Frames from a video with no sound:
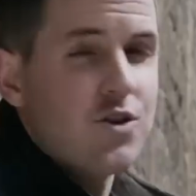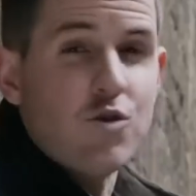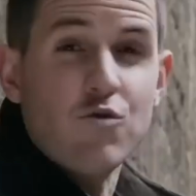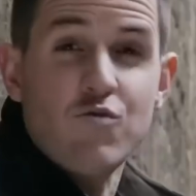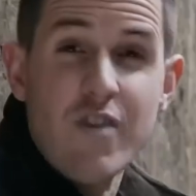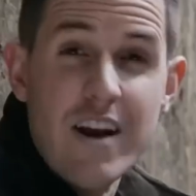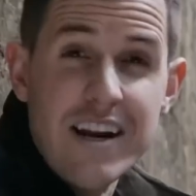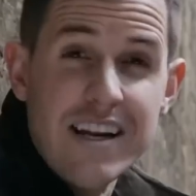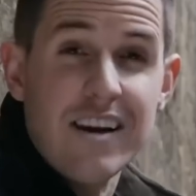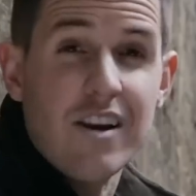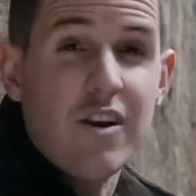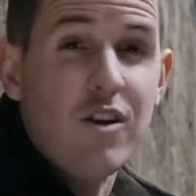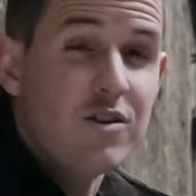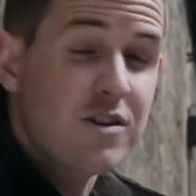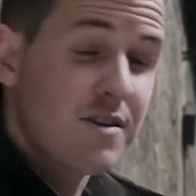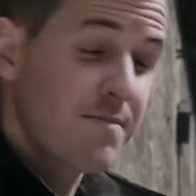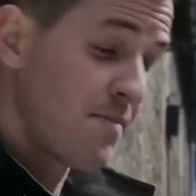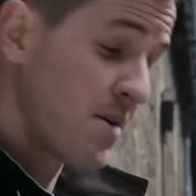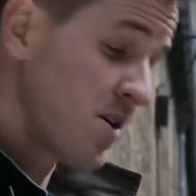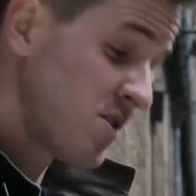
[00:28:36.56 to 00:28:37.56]
He's already
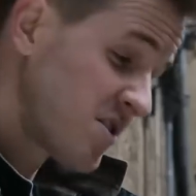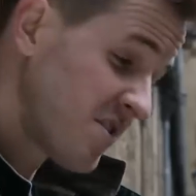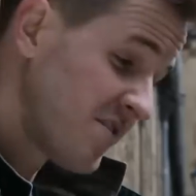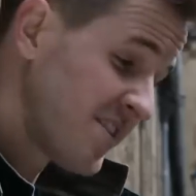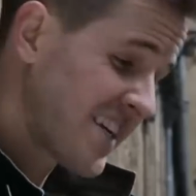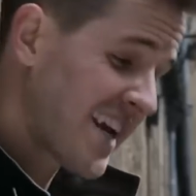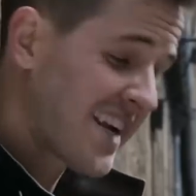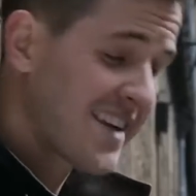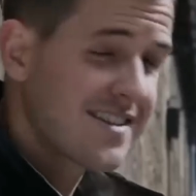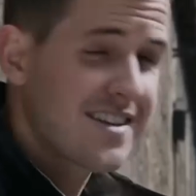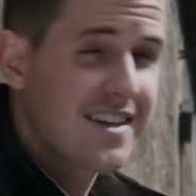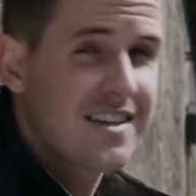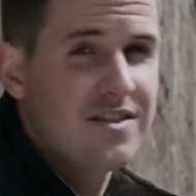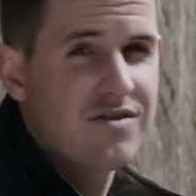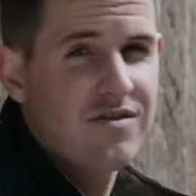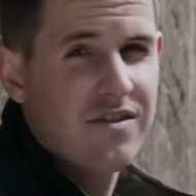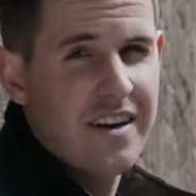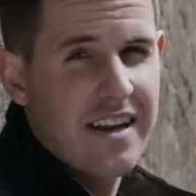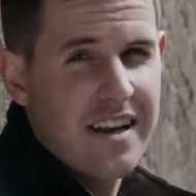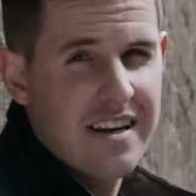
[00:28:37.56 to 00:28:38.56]
lost most of his
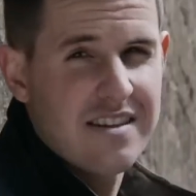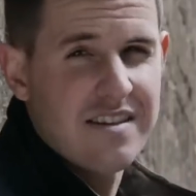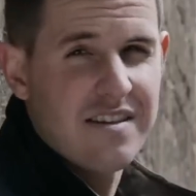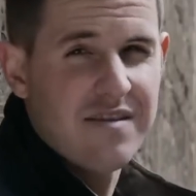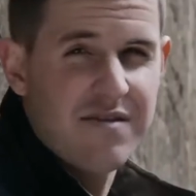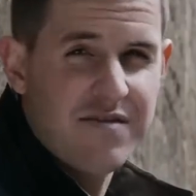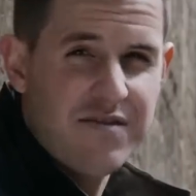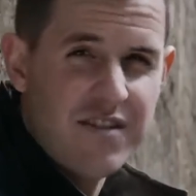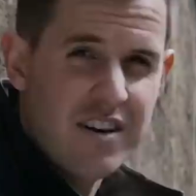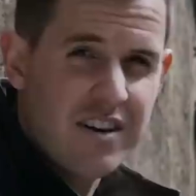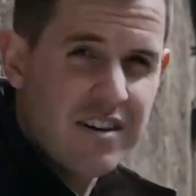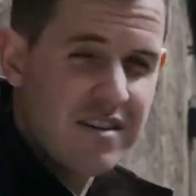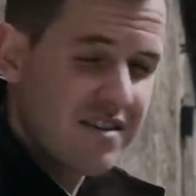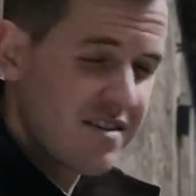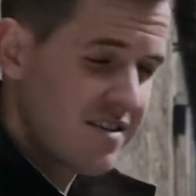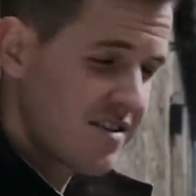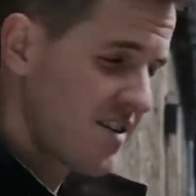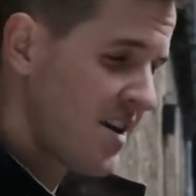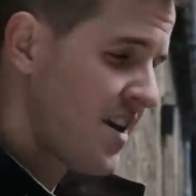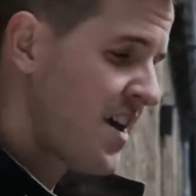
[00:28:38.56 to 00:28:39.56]
ancestral lands in
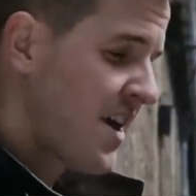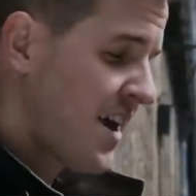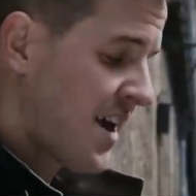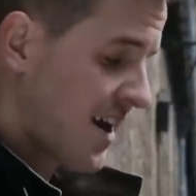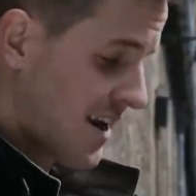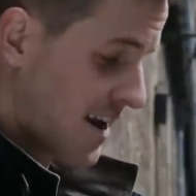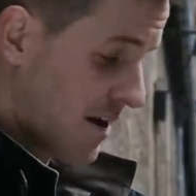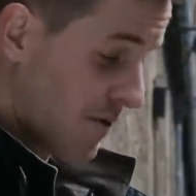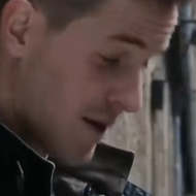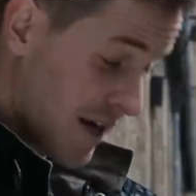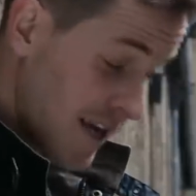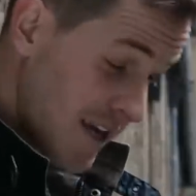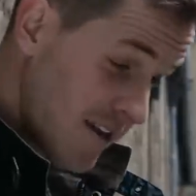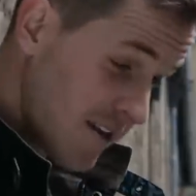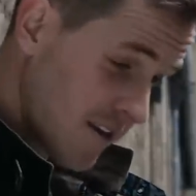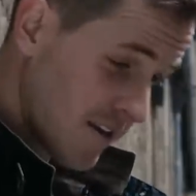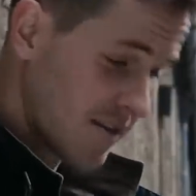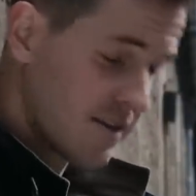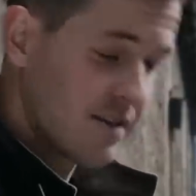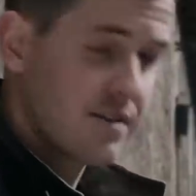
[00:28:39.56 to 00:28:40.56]
France, and now in
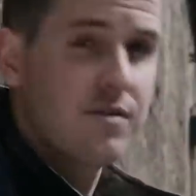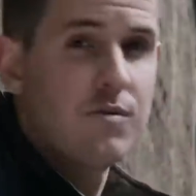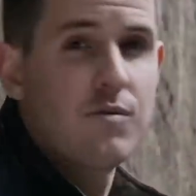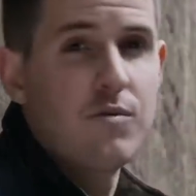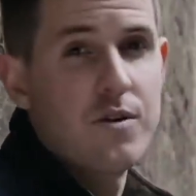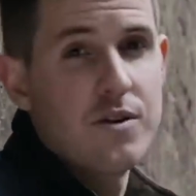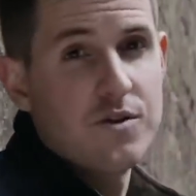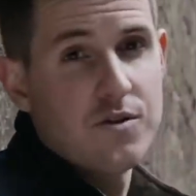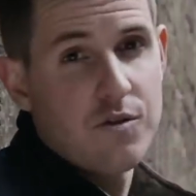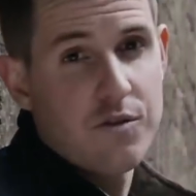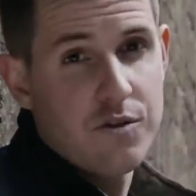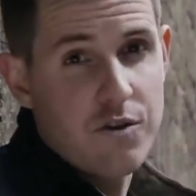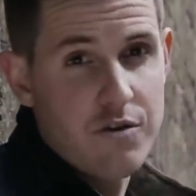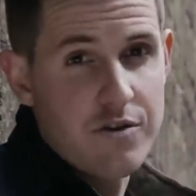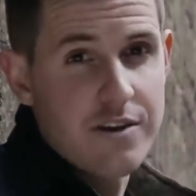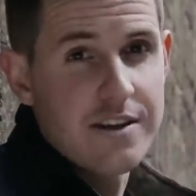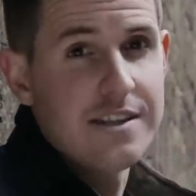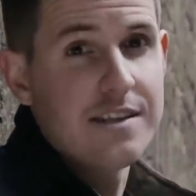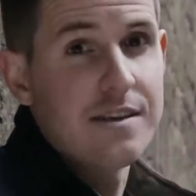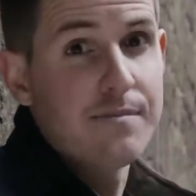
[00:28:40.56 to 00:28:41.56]
England, where his
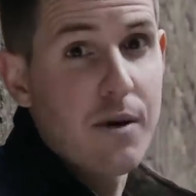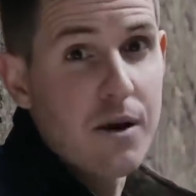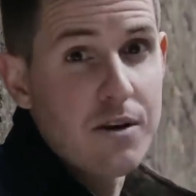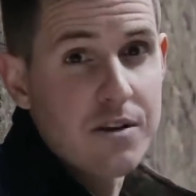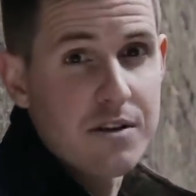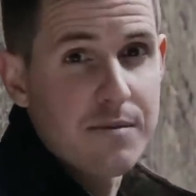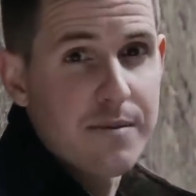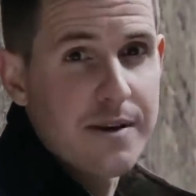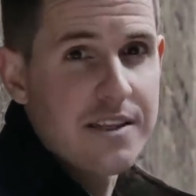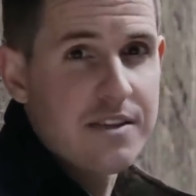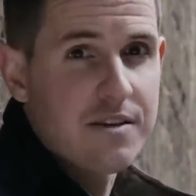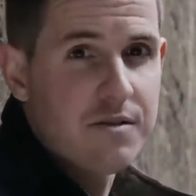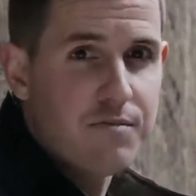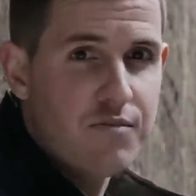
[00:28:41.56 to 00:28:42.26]
authority is supposed to be